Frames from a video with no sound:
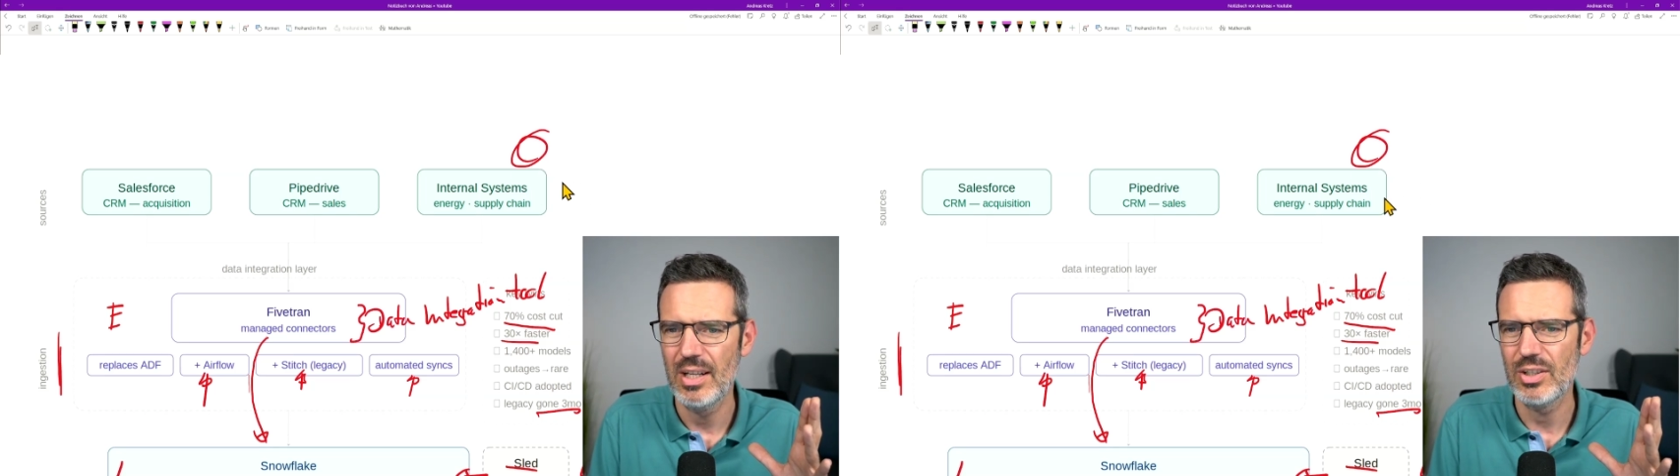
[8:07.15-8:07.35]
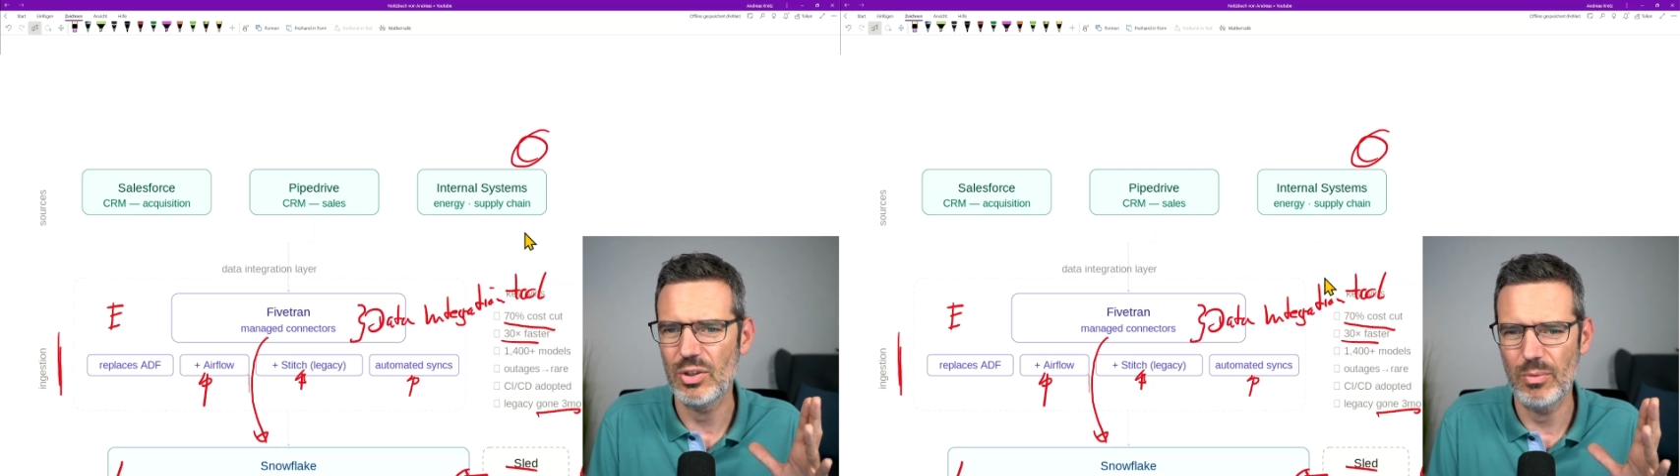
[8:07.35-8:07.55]

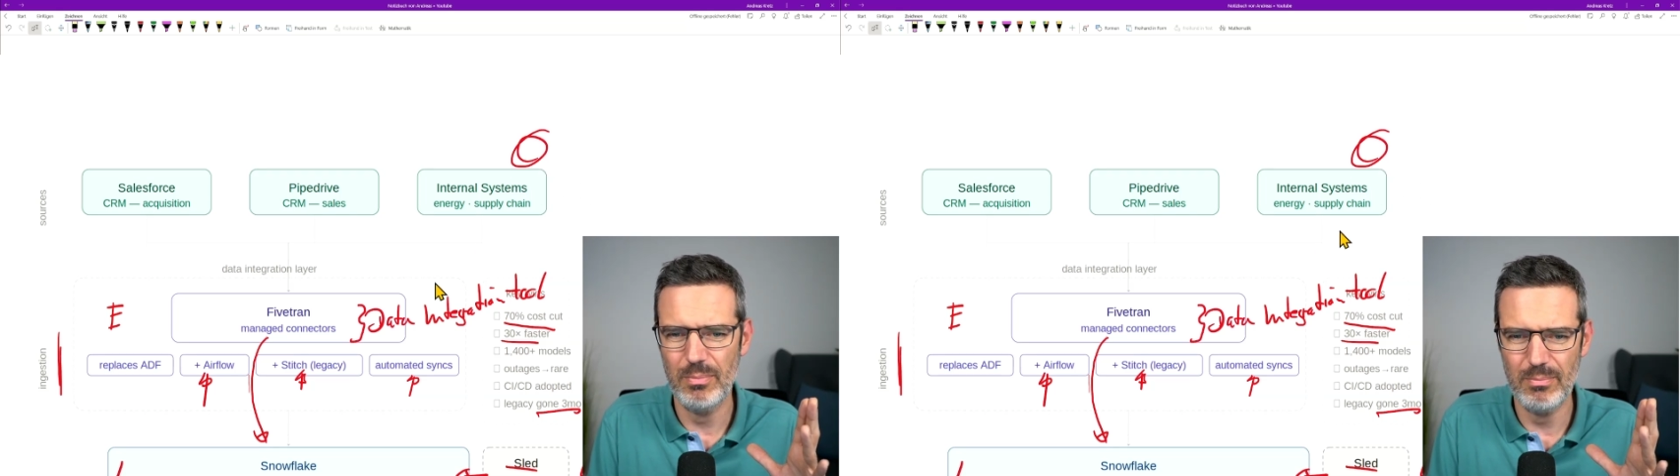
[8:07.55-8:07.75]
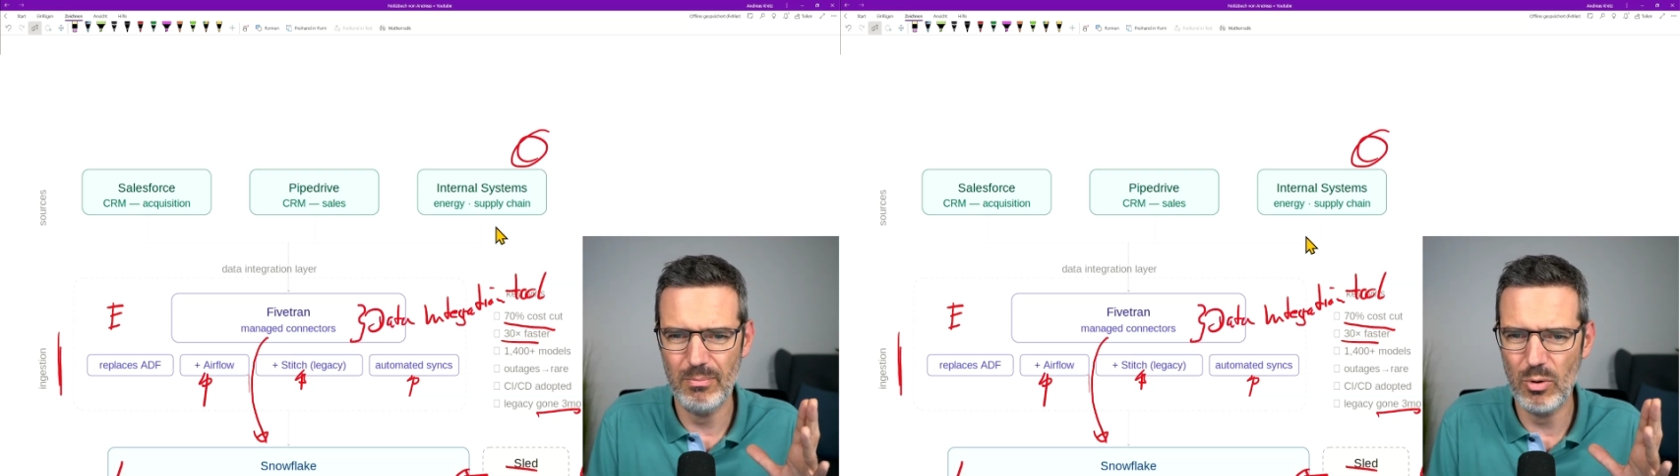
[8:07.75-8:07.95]
So
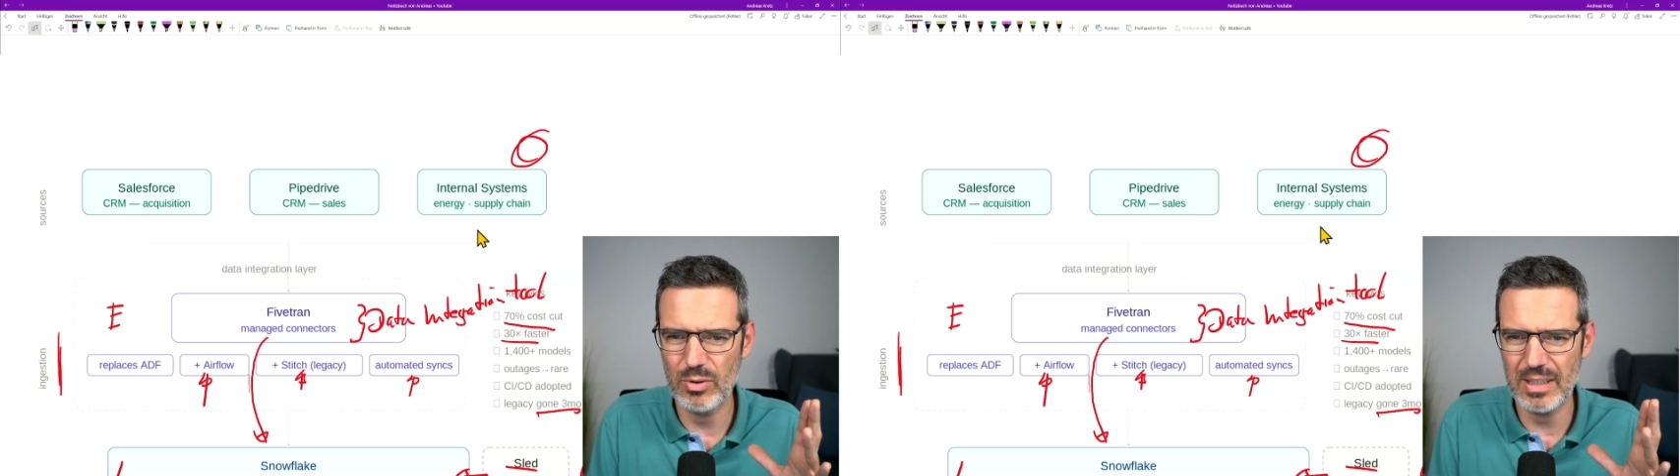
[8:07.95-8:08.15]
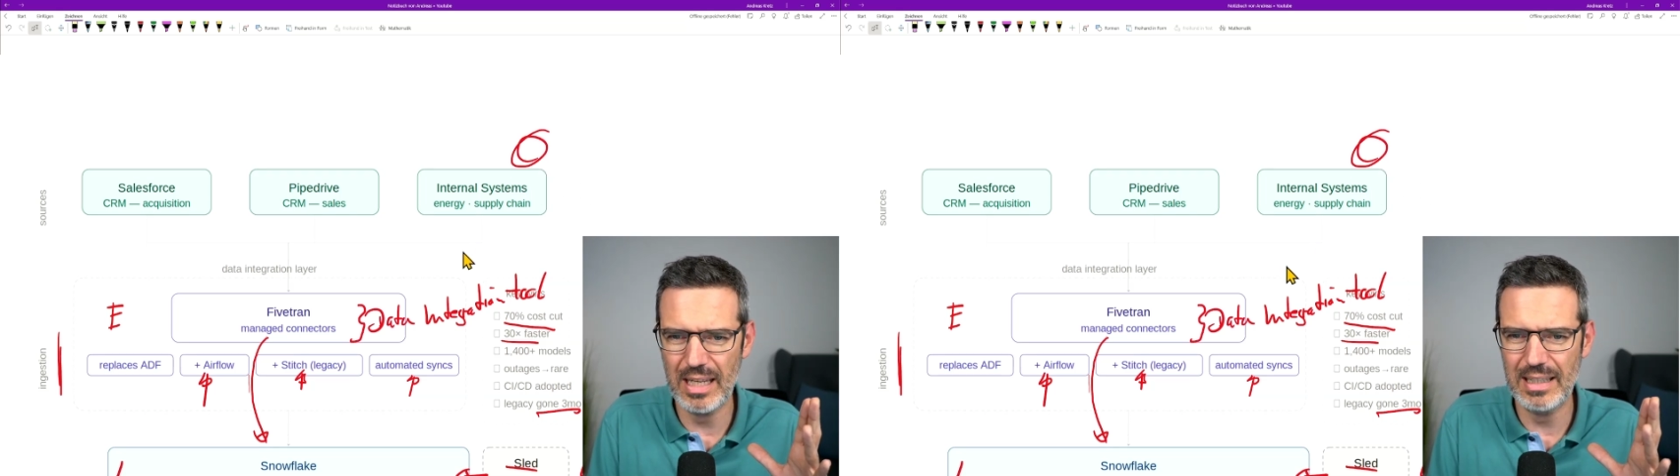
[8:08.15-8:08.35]

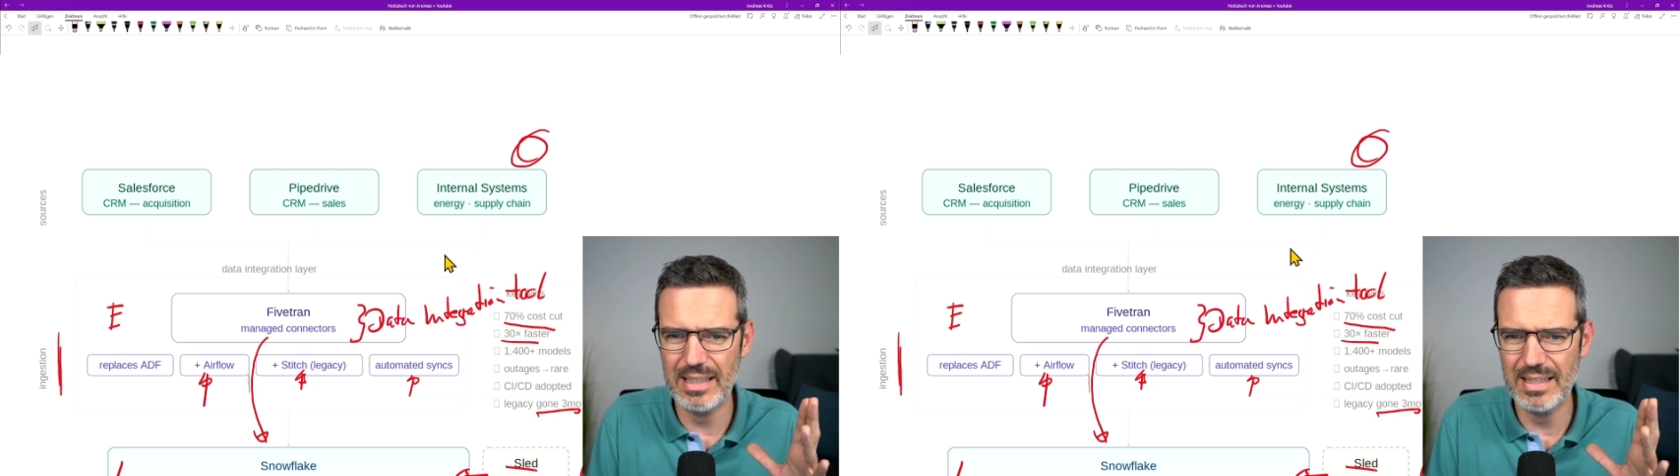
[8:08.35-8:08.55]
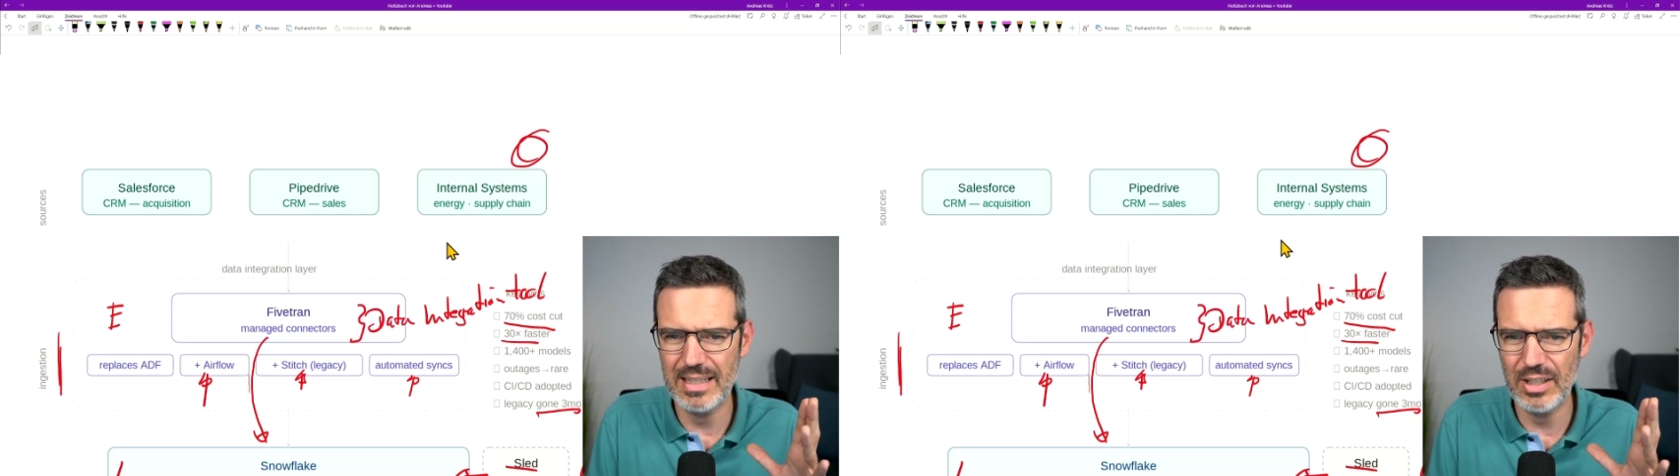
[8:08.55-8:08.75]
most
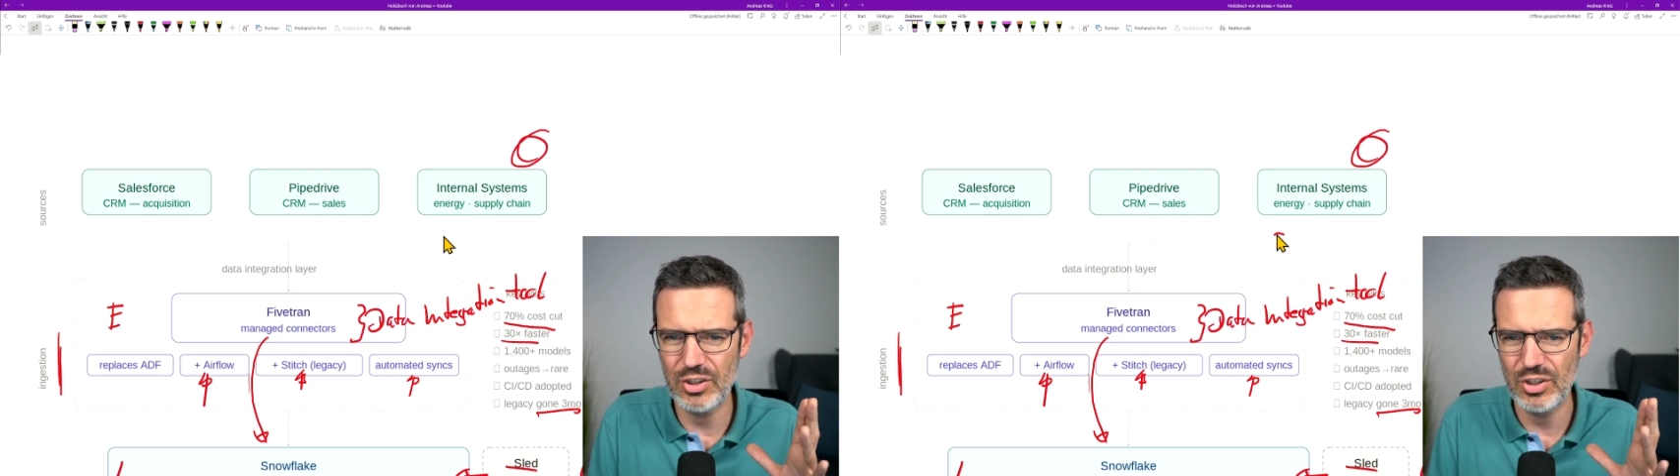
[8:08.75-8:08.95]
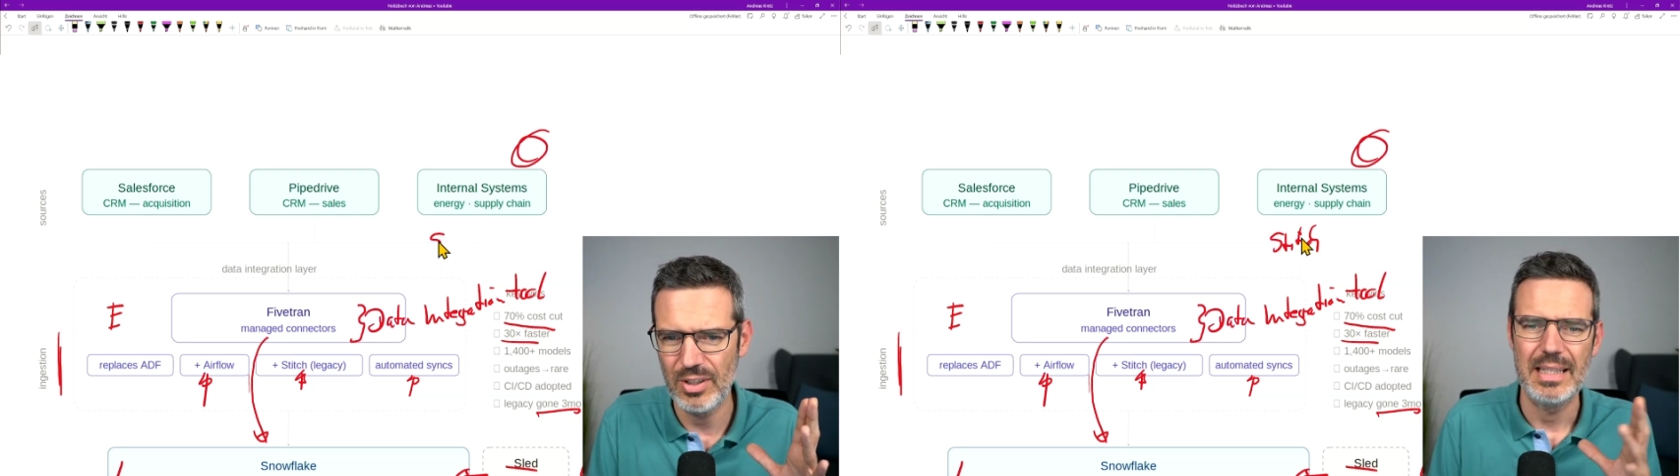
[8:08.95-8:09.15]
likely Stitch